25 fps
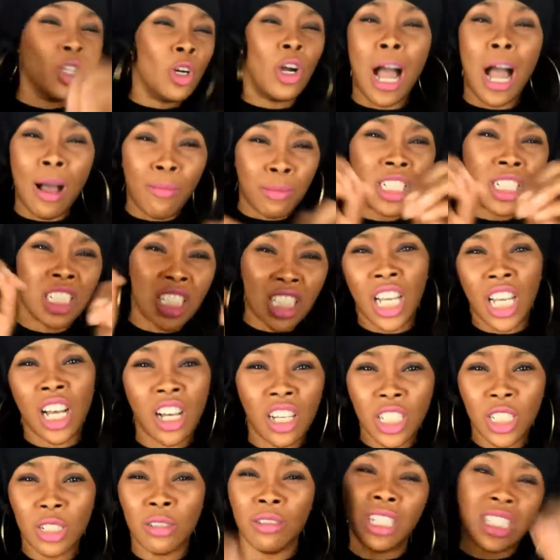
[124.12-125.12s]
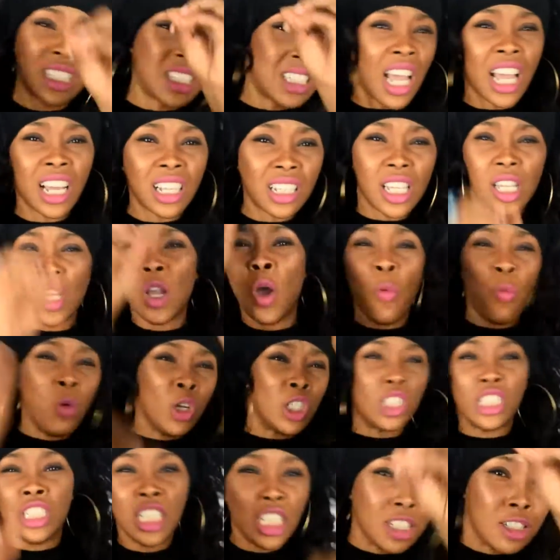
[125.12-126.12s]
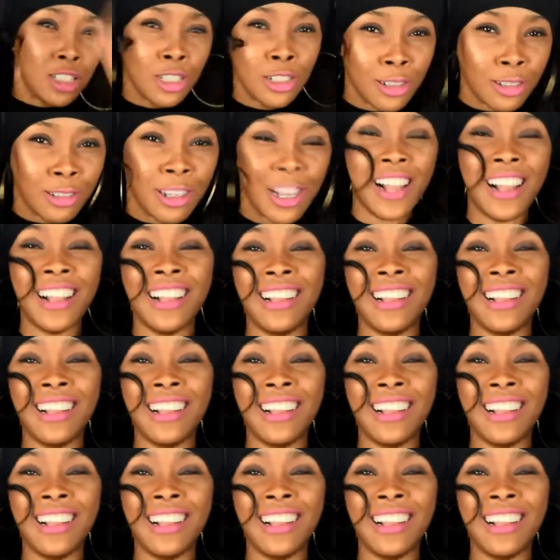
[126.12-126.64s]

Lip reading: I'm going to tell you exactly what you need to do.